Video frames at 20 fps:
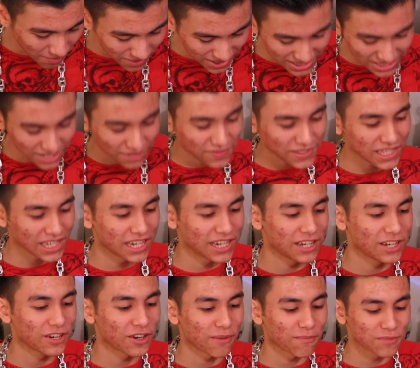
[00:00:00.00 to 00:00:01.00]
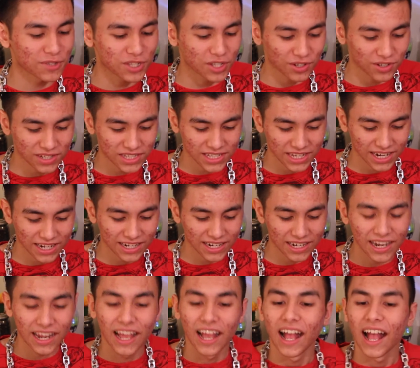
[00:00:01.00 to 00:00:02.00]
all my stuff's in here. I'm so
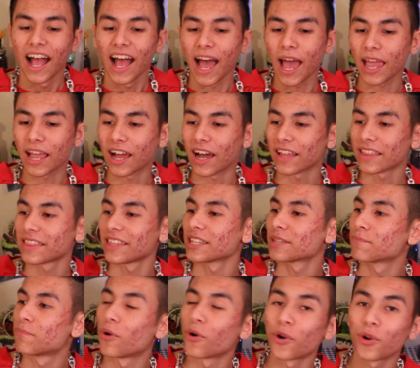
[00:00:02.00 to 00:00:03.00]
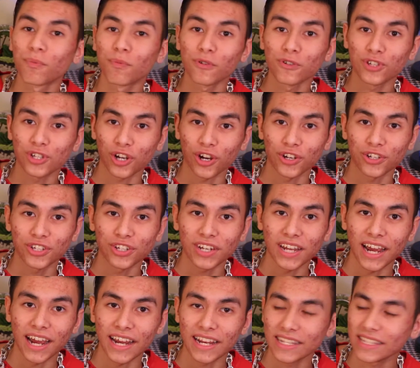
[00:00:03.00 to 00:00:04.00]
excited. I got this portable charger,
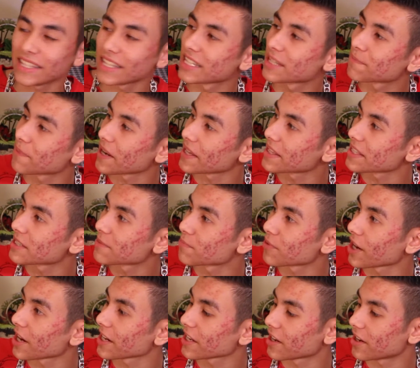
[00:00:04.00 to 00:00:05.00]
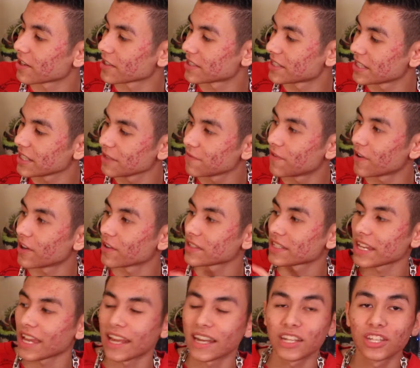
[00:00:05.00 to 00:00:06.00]
guys. It's by this brand called Z-Volt,
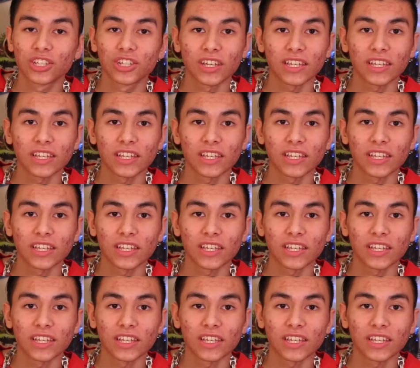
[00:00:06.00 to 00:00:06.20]
and it's